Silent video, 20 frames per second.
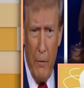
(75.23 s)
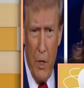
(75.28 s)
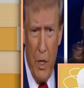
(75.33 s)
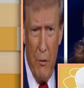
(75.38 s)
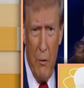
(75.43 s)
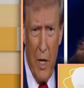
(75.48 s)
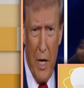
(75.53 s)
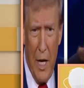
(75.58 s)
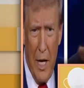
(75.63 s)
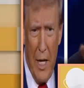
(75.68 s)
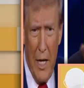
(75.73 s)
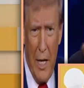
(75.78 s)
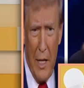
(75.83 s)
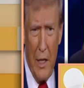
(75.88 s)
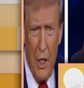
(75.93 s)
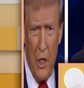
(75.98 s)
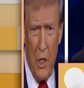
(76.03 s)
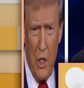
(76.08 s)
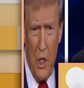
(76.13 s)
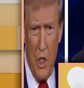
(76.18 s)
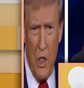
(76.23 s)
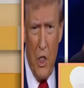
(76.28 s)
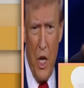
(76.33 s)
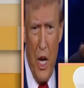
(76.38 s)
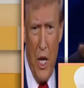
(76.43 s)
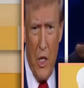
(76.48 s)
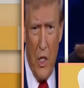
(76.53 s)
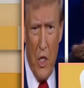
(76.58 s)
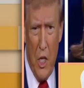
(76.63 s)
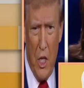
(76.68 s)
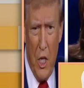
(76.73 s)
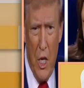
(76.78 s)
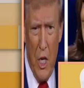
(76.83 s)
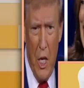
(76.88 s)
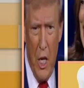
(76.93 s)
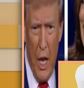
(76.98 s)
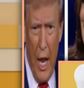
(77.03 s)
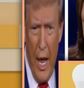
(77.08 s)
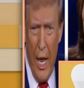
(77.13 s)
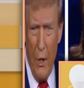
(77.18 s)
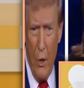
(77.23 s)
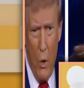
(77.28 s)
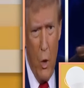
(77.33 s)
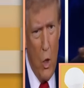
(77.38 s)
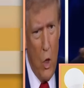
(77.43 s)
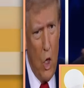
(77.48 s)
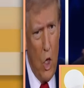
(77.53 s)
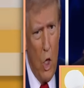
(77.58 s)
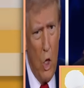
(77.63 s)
if she ever got elected, she'd change it. And